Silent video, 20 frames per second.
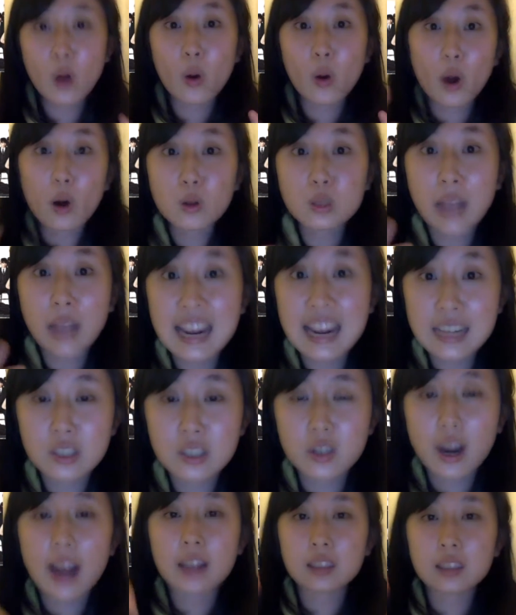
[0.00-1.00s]
also
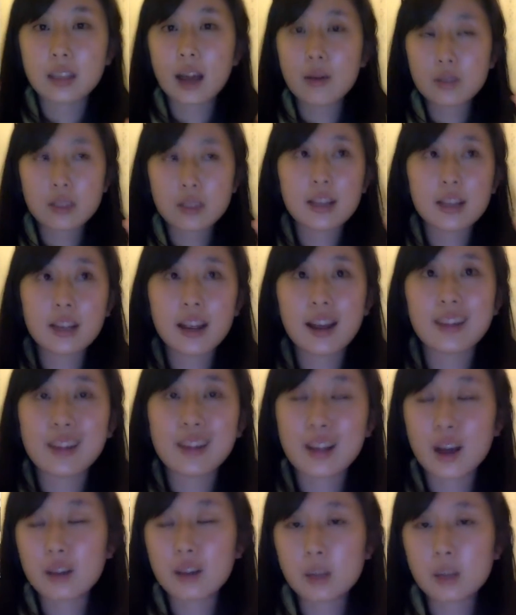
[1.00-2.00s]
Easter eggs. I would say, yeah,
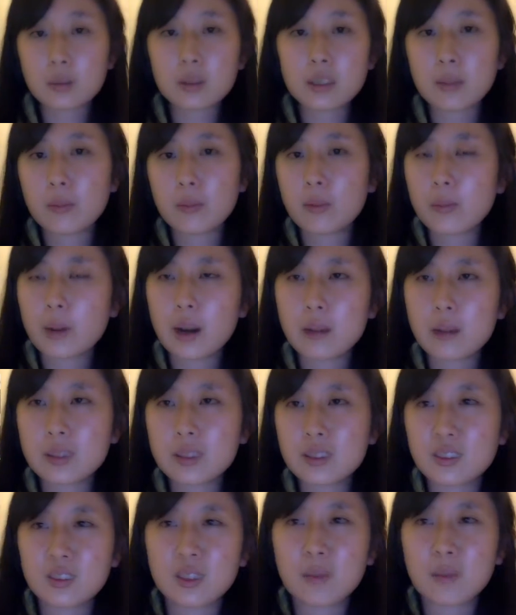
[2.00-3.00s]
they adopted perhaps
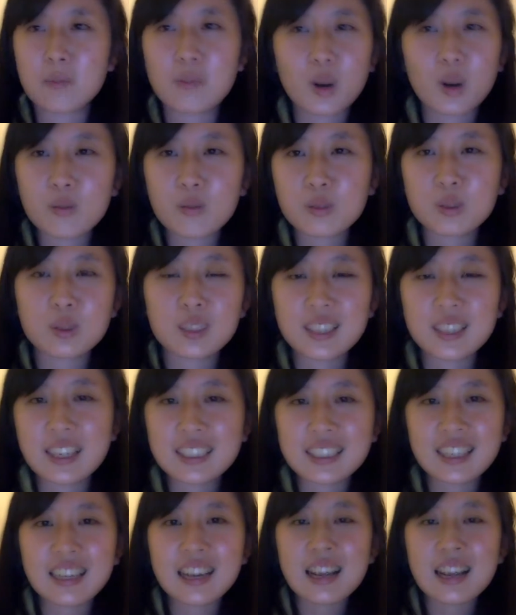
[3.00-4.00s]
some Marvel's or
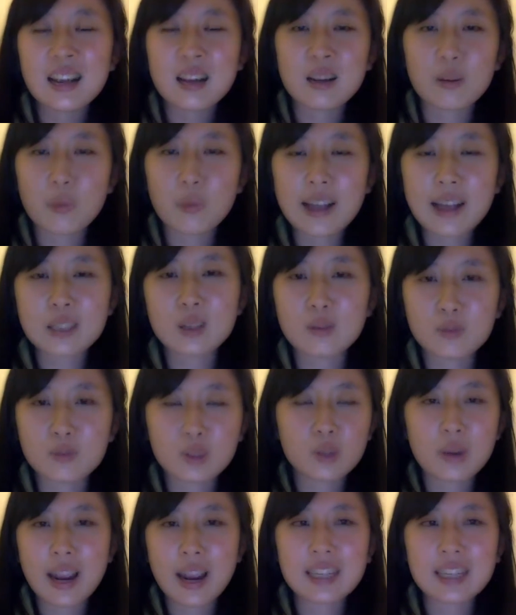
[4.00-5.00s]
DC ways of
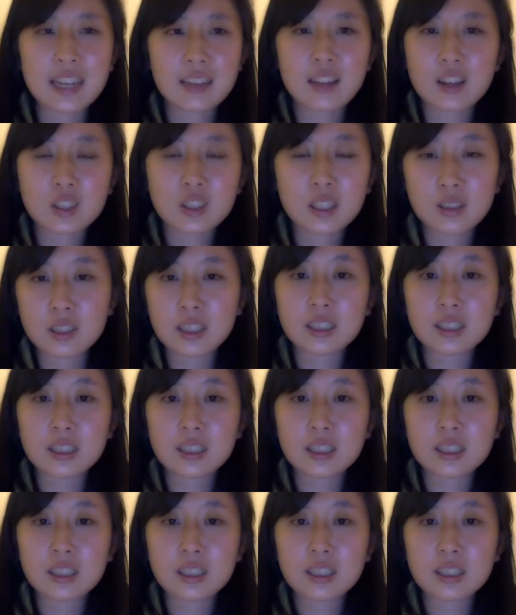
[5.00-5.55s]
creating their series.